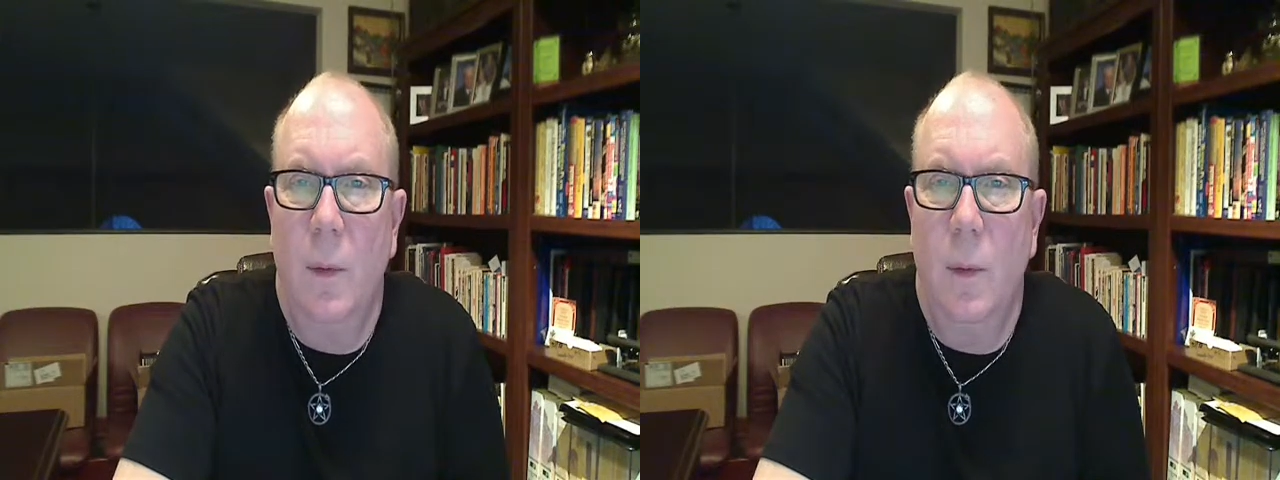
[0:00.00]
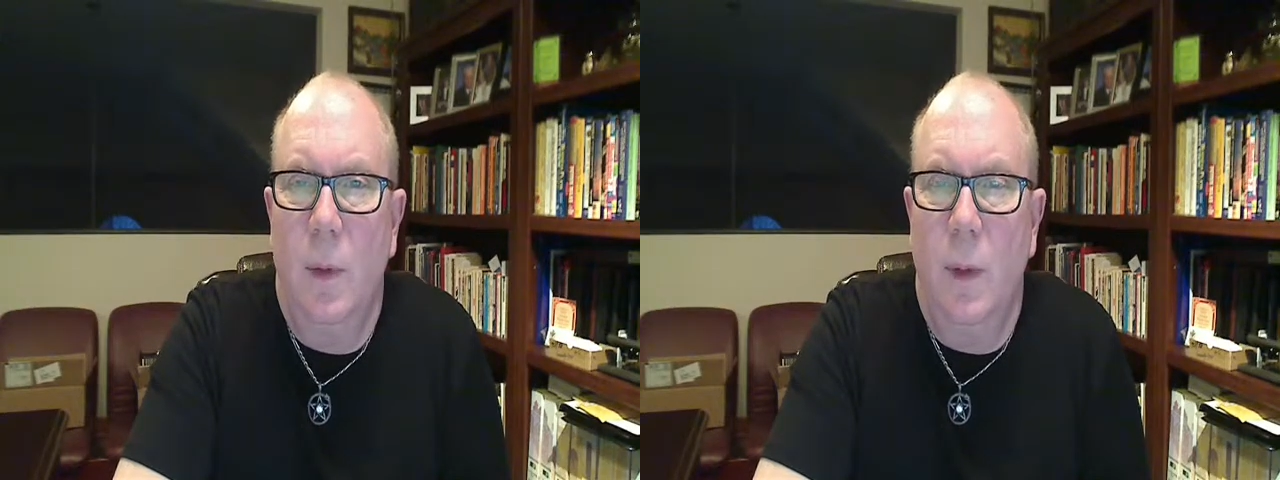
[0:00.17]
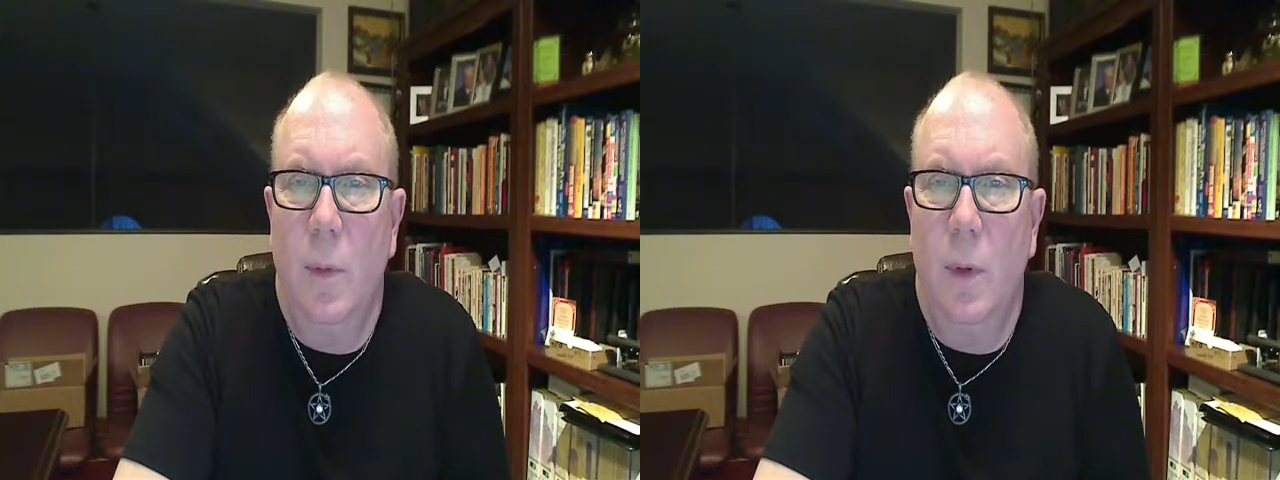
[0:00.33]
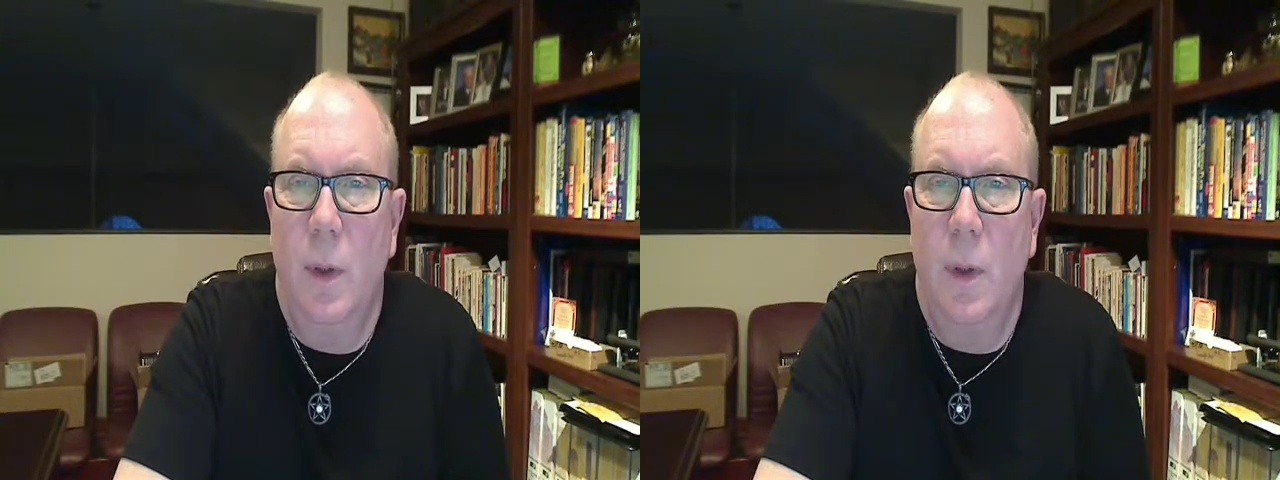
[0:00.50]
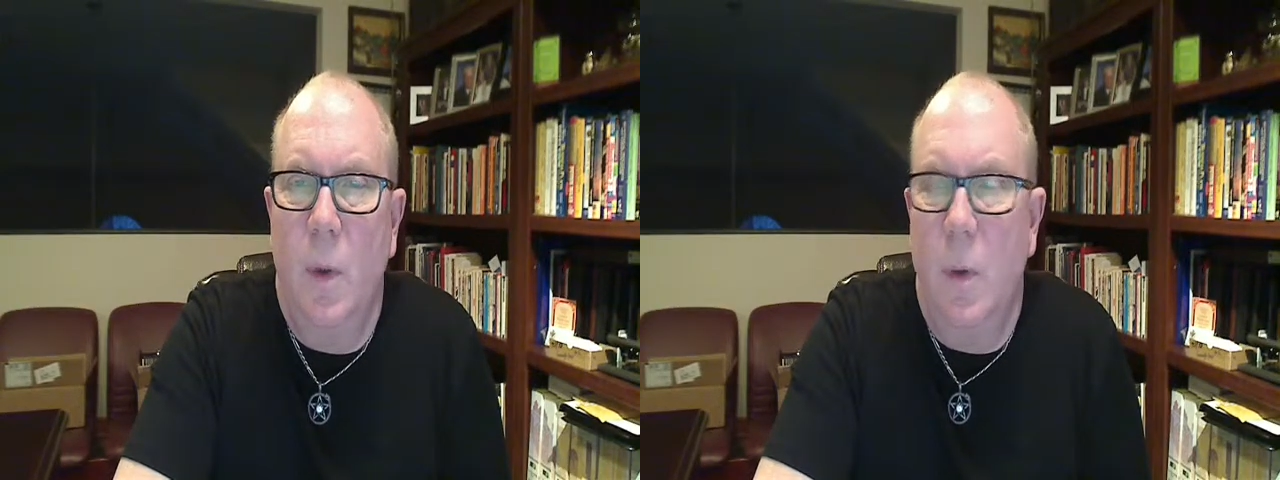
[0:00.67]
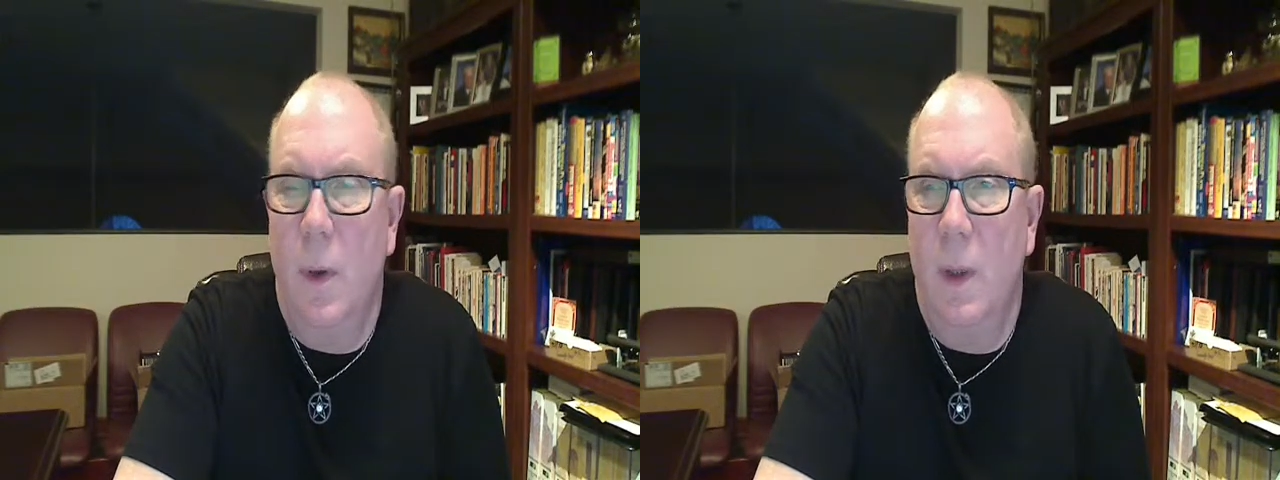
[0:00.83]
when you put a
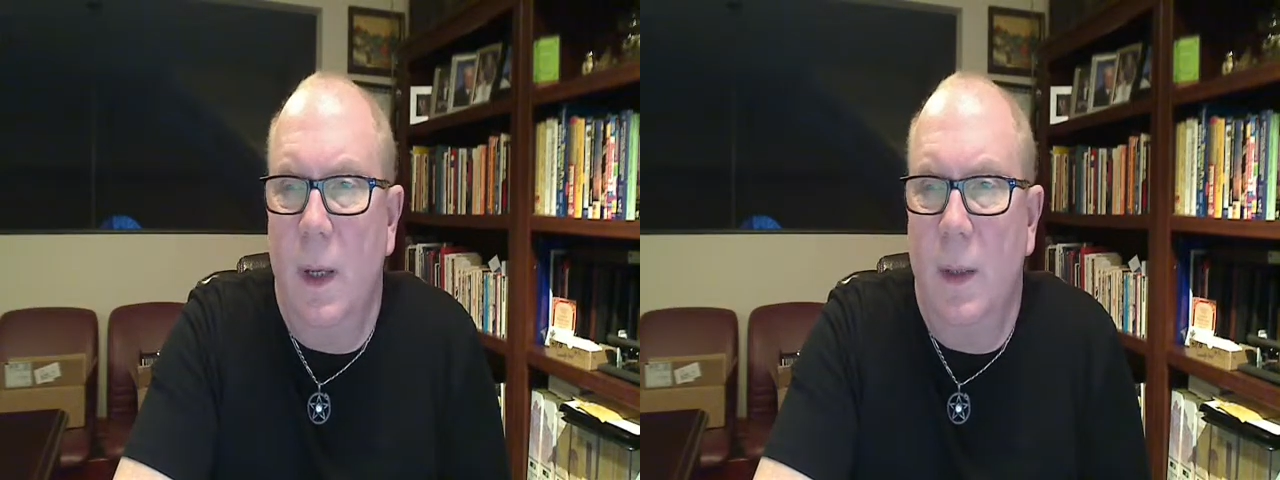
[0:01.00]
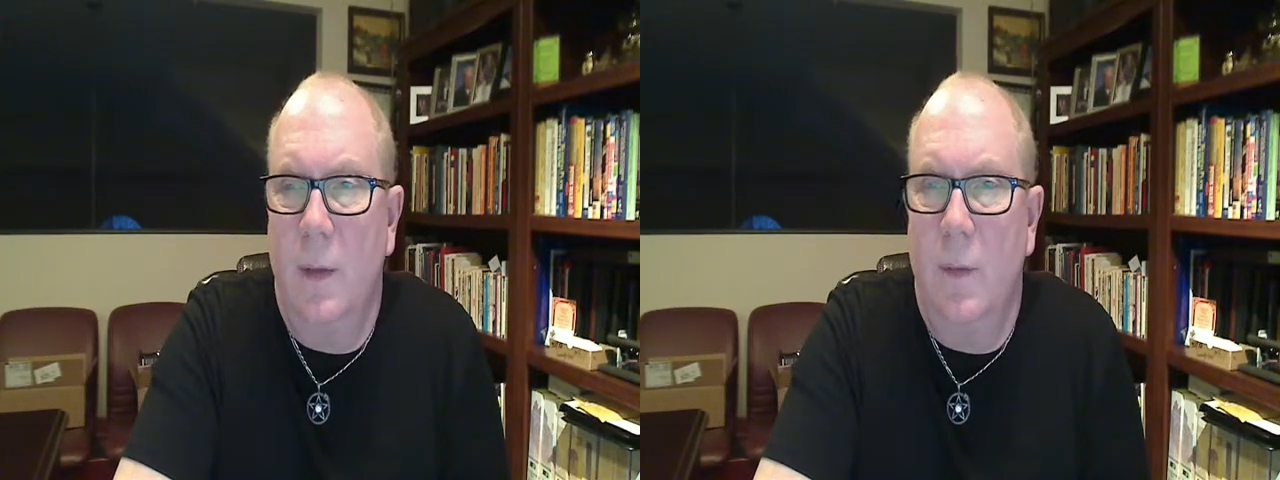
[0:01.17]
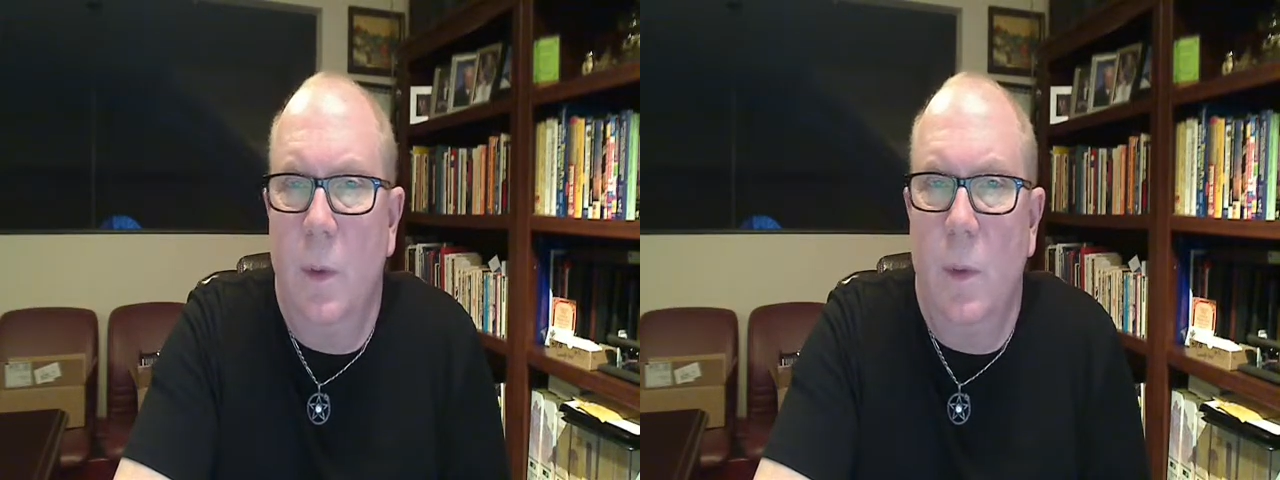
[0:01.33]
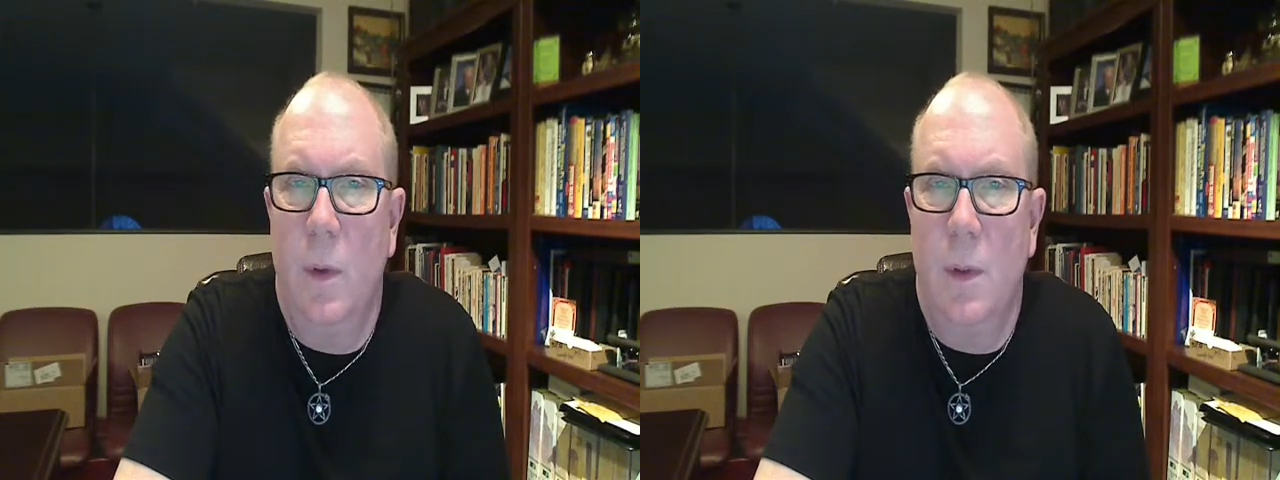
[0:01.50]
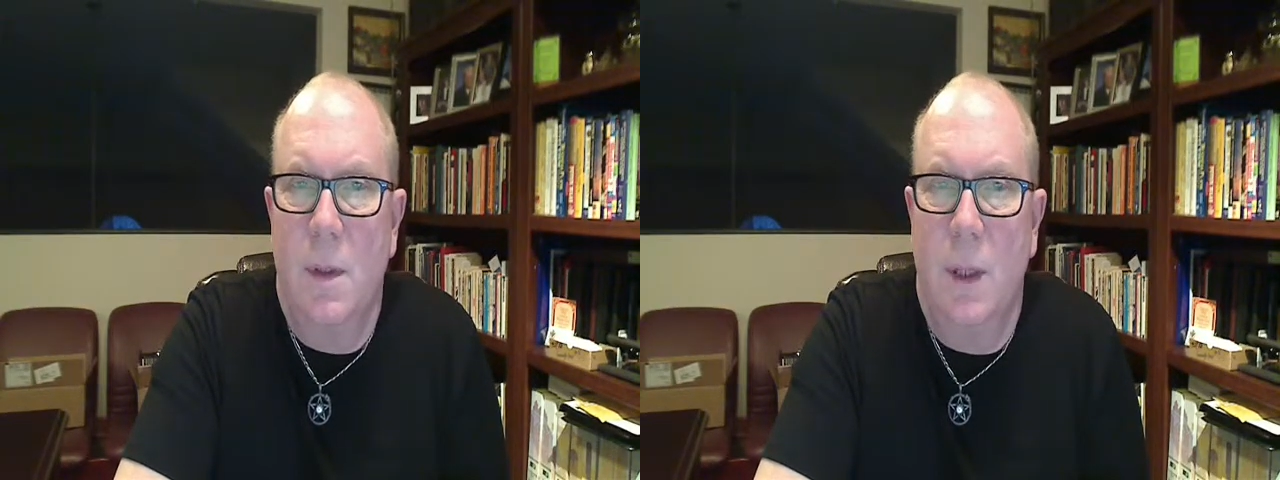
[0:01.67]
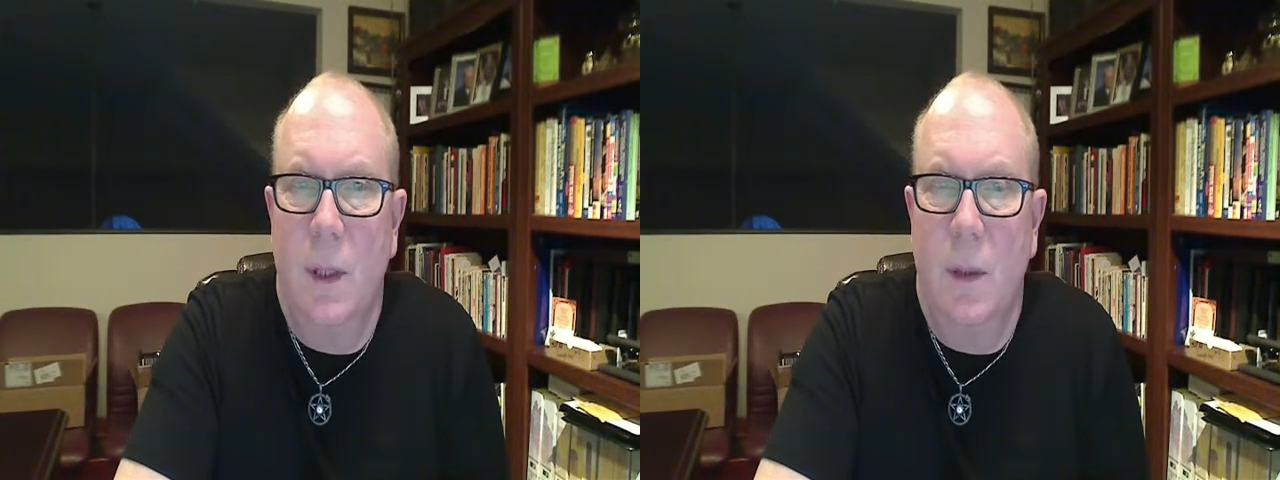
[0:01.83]
coin, like if you want to set